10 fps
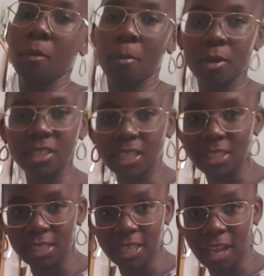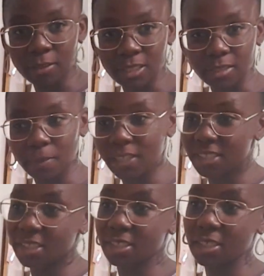But because I needed the counter
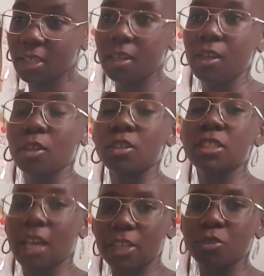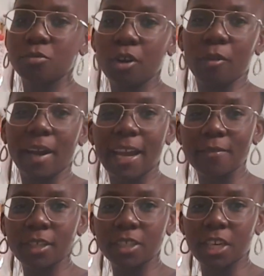space, because as you know, I have
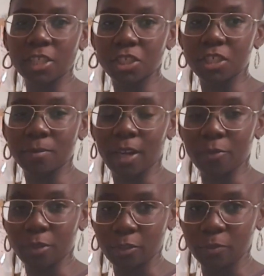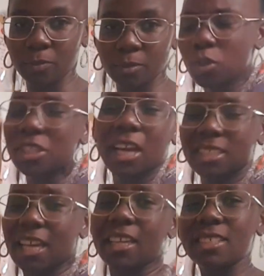a kitchen in my room, which has
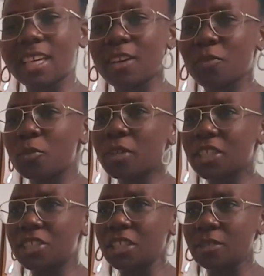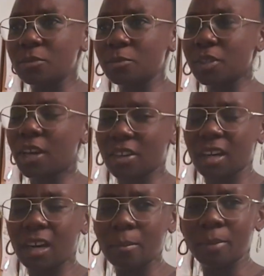like, it's like a full kitchen without a
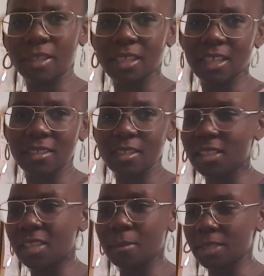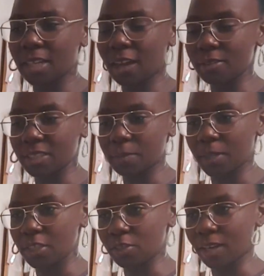hob, but then it's limited counter
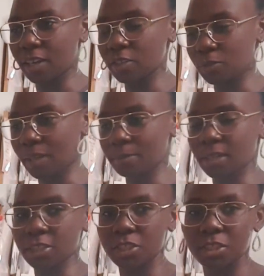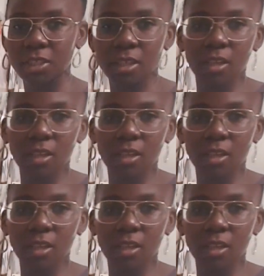space, so I can't do that much.